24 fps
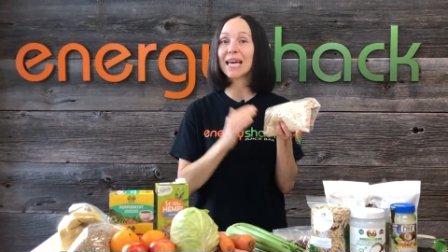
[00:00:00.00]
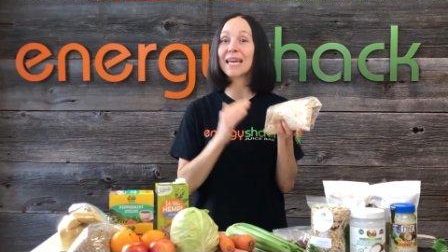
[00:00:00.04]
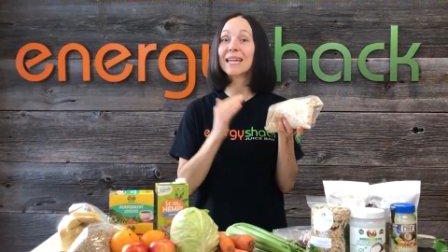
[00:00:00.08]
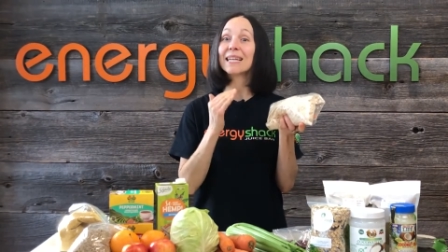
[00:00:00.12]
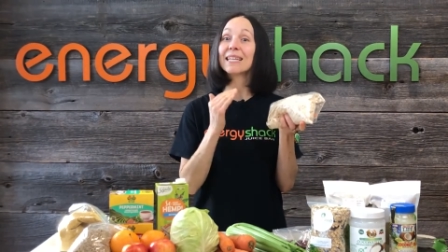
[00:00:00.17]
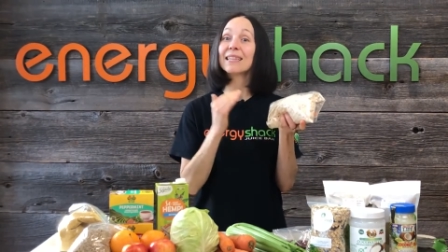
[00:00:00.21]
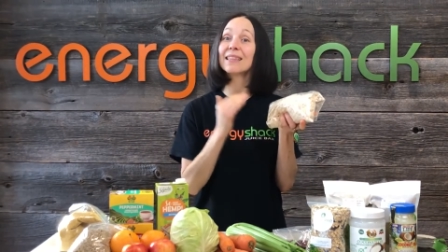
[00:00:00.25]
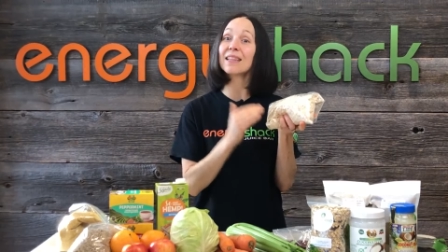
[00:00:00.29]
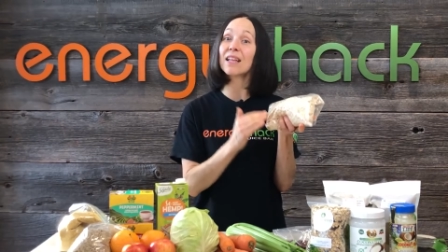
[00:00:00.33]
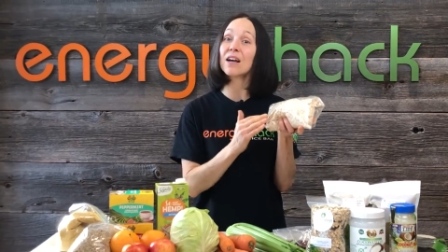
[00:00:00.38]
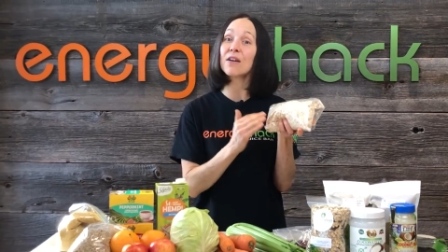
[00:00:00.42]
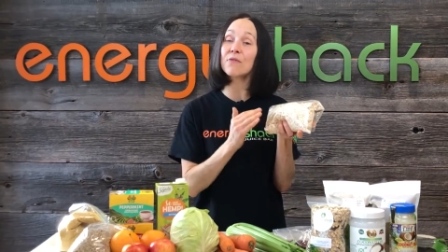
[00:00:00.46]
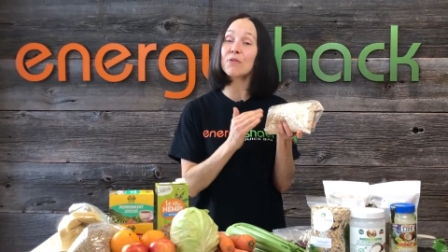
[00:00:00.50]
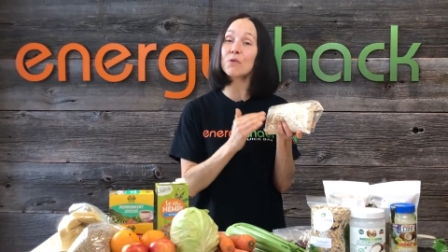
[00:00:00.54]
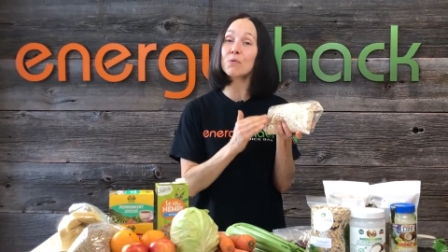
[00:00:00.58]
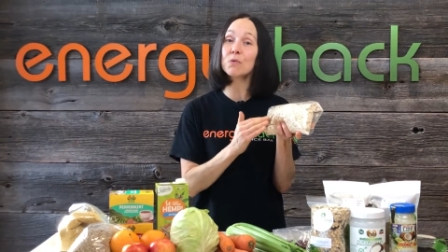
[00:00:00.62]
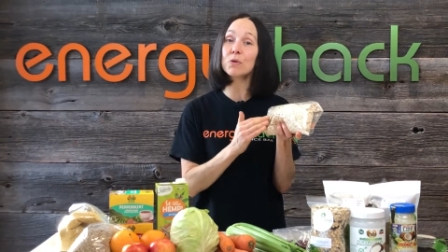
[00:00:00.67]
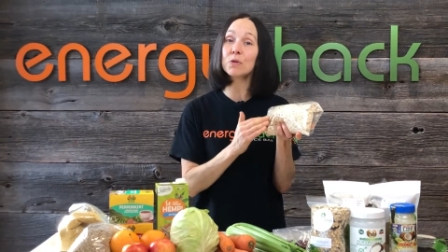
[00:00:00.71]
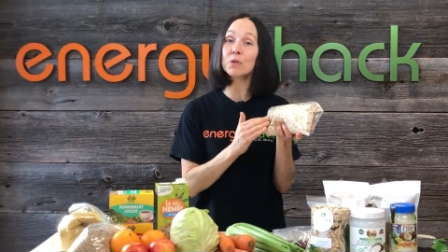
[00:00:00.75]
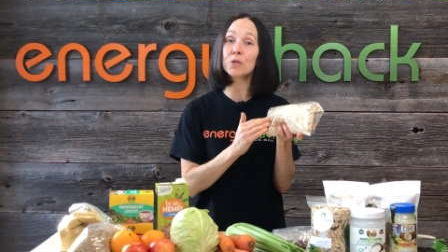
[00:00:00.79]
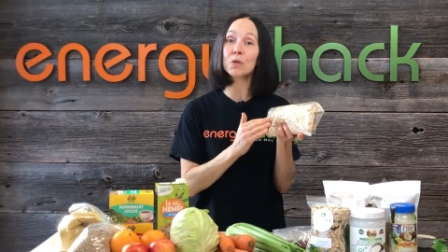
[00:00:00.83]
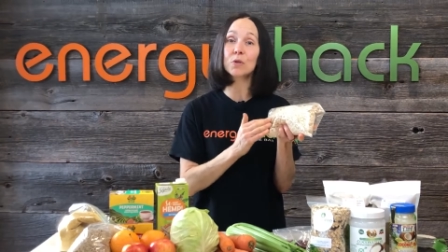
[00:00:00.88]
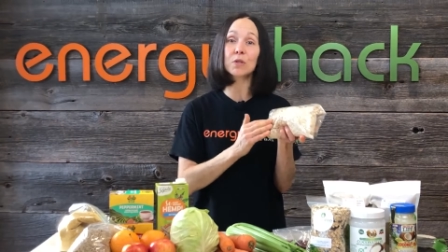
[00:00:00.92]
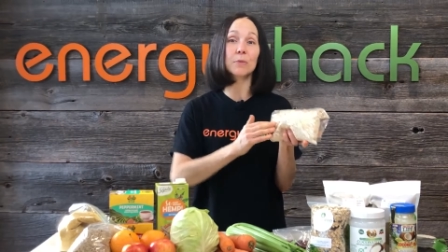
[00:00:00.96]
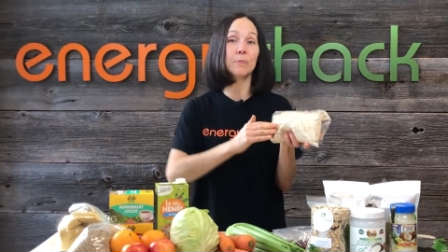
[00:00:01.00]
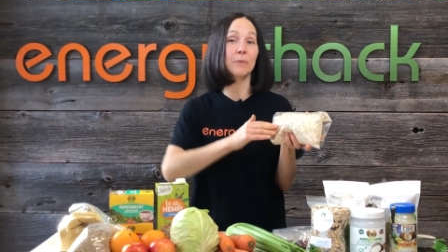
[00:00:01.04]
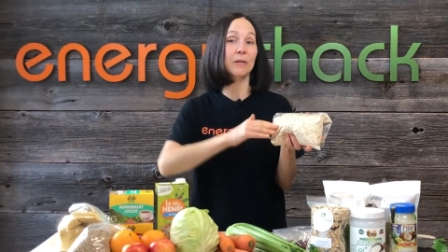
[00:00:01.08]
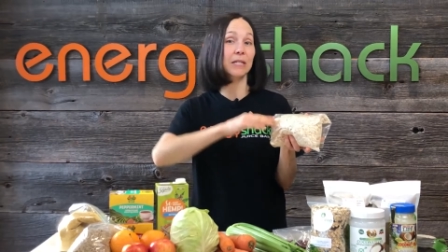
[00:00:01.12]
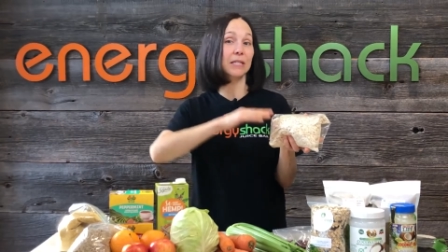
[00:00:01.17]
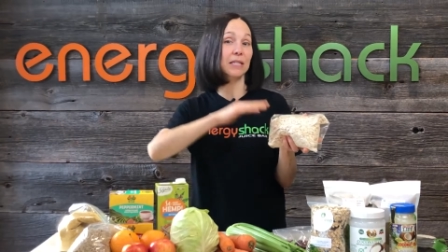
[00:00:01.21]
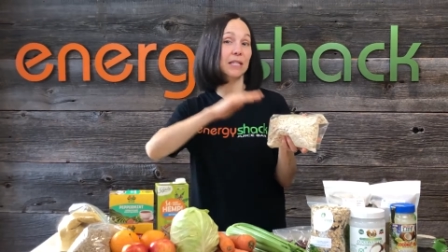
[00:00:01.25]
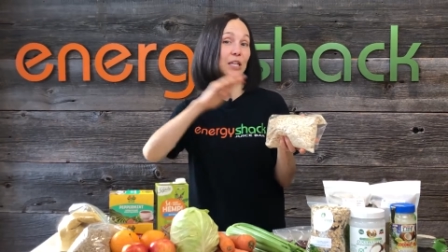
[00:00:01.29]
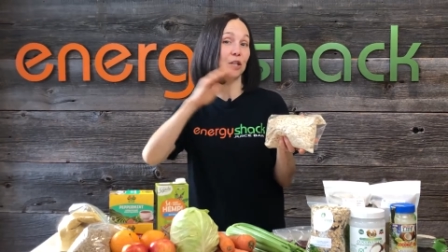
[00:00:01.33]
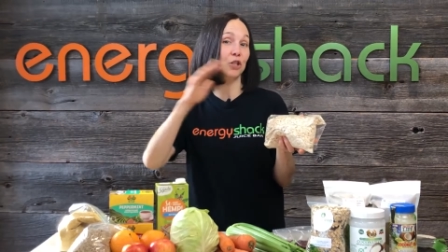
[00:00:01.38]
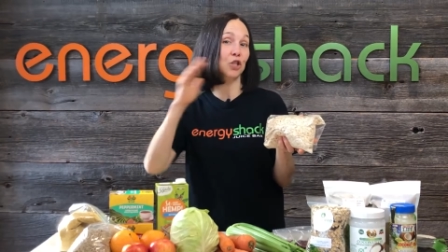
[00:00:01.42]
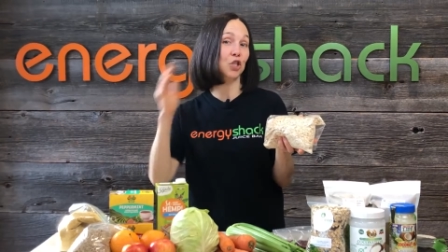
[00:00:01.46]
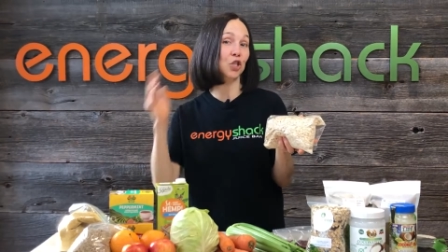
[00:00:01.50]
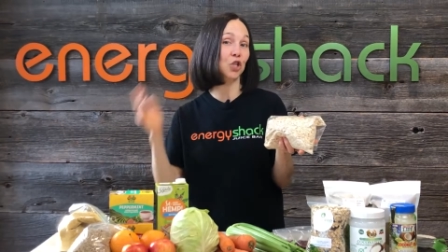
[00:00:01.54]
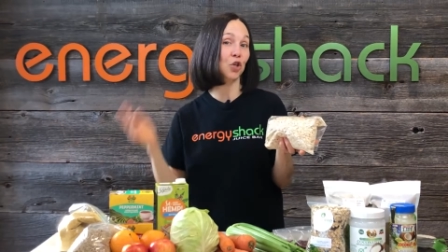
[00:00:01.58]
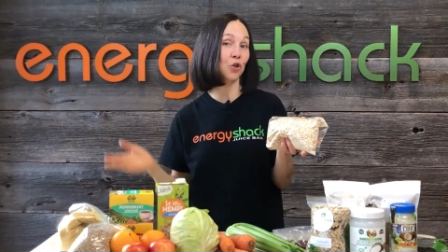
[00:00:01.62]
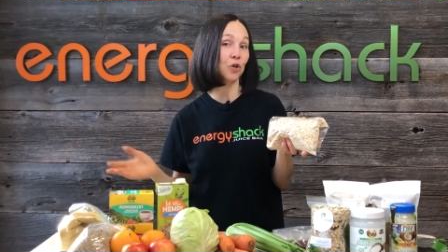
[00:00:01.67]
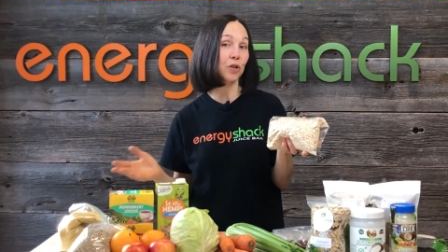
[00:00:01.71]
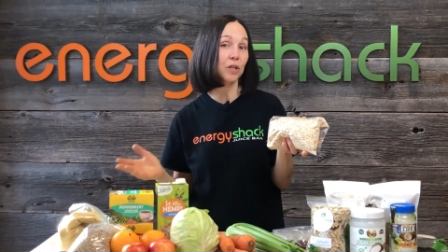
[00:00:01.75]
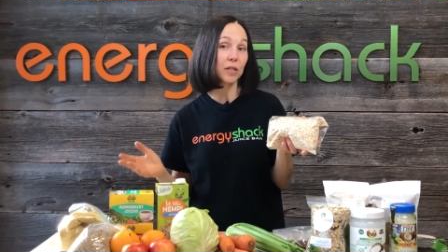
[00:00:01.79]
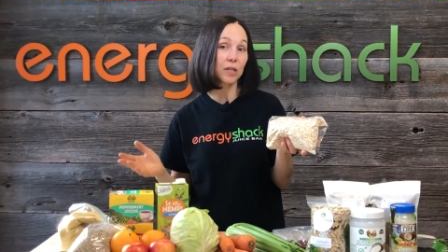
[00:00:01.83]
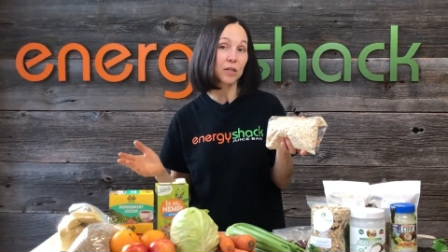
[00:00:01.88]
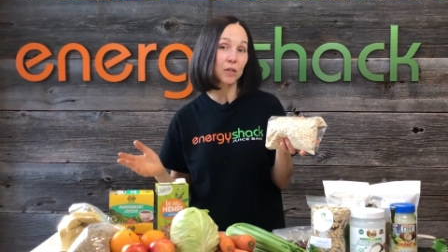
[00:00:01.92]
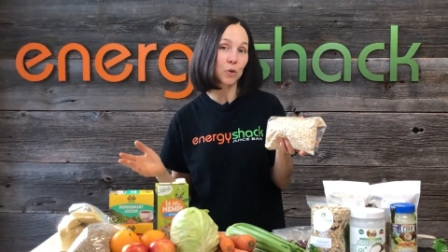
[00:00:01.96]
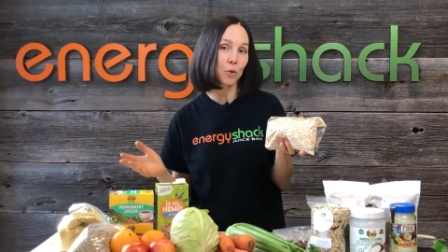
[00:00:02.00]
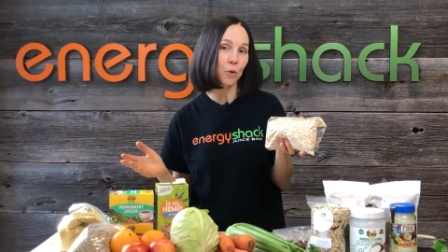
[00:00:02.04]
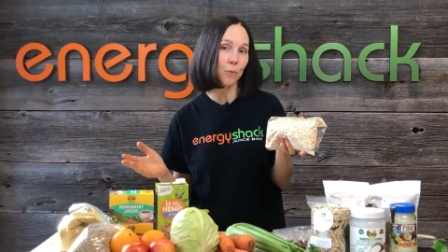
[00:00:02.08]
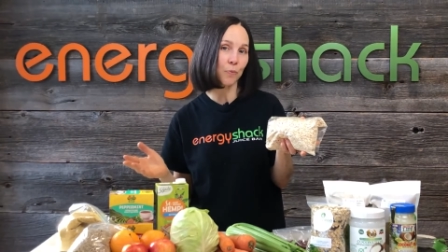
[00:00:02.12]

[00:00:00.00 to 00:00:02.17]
And I love the rolled oats because I could turn it into